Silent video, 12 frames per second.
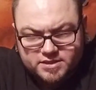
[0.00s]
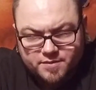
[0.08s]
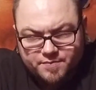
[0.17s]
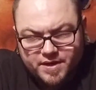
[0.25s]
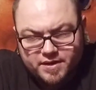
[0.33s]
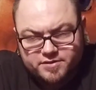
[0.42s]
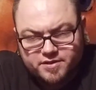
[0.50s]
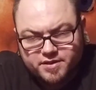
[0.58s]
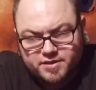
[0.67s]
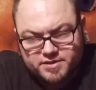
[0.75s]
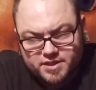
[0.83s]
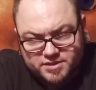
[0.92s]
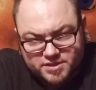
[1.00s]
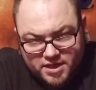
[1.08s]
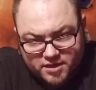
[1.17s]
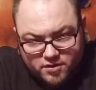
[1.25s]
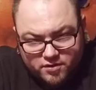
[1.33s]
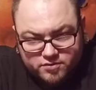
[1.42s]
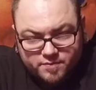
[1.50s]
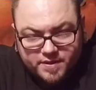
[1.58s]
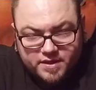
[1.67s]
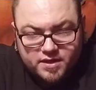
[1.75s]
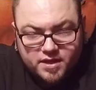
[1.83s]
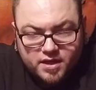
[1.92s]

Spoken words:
compared to this Neca Ultimate.